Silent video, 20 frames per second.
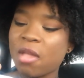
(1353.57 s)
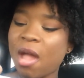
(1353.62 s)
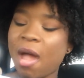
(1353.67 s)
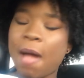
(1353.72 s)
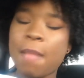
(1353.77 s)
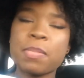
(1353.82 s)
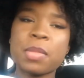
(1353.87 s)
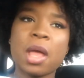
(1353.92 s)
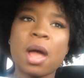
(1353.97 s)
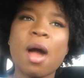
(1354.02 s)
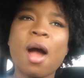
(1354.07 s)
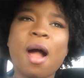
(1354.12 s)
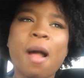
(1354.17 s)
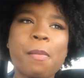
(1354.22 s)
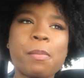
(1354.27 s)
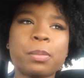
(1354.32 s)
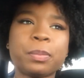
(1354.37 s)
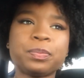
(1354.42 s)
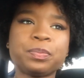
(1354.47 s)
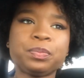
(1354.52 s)
I'm not
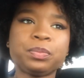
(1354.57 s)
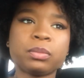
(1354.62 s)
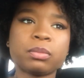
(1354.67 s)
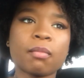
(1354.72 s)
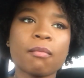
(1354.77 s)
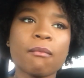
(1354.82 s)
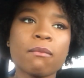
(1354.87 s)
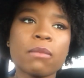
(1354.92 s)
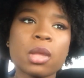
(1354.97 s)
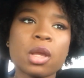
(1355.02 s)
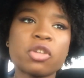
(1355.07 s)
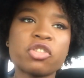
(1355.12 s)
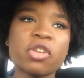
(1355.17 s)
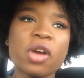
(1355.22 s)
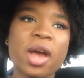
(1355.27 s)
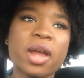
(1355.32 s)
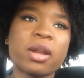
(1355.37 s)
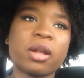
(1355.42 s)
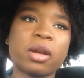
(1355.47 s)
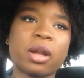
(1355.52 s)

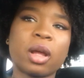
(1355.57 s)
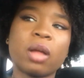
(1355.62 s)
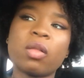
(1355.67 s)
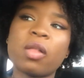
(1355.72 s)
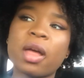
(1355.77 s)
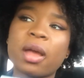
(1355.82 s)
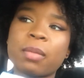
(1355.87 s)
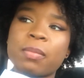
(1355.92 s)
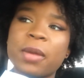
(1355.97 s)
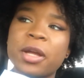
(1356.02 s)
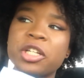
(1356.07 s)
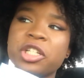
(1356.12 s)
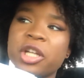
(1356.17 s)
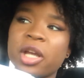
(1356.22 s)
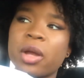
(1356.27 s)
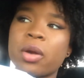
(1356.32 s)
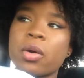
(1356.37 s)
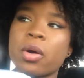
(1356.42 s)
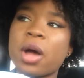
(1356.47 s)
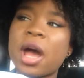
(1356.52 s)
trying to neglect my
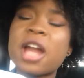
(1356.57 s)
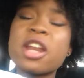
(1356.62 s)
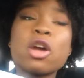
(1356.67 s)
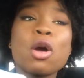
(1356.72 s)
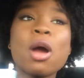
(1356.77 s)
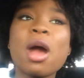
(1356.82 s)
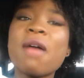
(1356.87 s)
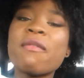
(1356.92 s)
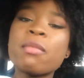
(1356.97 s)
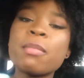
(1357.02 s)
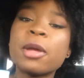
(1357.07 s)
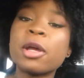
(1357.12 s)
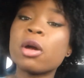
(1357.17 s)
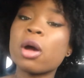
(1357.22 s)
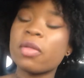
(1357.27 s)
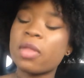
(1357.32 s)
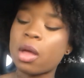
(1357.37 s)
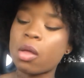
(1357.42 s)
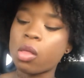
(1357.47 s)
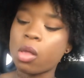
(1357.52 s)
channel. I know I haven't been
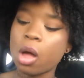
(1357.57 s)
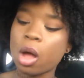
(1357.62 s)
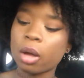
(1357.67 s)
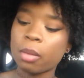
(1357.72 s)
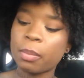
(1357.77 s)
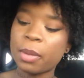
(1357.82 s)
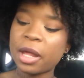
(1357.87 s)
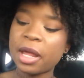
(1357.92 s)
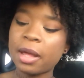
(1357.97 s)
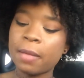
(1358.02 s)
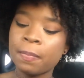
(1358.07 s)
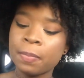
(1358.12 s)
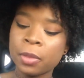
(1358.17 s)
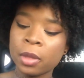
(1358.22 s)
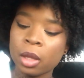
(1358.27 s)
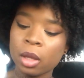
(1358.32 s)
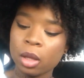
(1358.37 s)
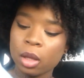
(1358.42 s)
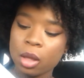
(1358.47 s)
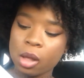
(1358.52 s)
gone that long, but
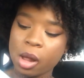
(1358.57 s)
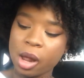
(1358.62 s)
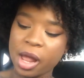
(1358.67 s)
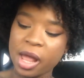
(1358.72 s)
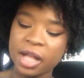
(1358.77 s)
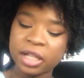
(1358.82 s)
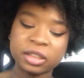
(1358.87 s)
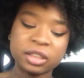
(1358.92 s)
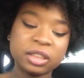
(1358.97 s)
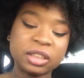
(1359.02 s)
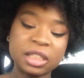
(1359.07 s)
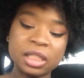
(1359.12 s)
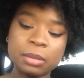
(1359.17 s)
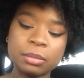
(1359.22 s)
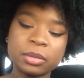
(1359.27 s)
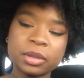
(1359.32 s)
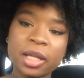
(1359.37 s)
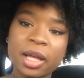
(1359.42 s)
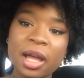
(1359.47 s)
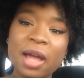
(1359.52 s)
it
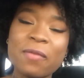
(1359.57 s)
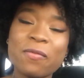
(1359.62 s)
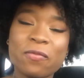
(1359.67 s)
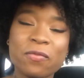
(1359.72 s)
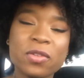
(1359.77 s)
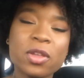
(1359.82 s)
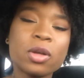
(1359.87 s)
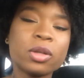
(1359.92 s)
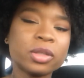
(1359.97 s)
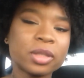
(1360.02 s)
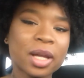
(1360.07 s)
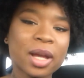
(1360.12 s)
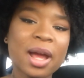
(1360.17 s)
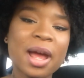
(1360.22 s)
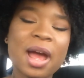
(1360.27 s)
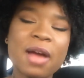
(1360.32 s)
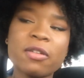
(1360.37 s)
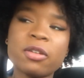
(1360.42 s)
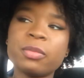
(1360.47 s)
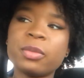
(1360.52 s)
feels like I
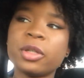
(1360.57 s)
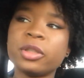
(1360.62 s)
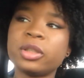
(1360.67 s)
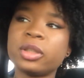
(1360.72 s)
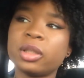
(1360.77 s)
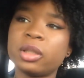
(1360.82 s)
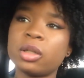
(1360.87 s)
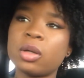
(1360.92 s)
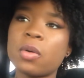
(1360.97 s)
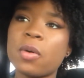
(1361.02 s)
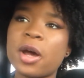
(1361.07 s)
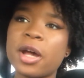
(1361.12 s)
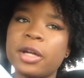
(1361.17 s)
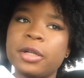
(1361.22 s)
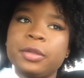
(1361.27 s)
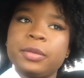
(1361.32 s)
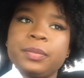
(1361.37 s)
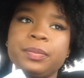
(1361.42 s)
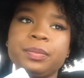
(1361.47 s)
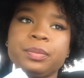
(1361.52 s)
haven't posted in a
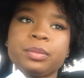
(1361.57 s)
while.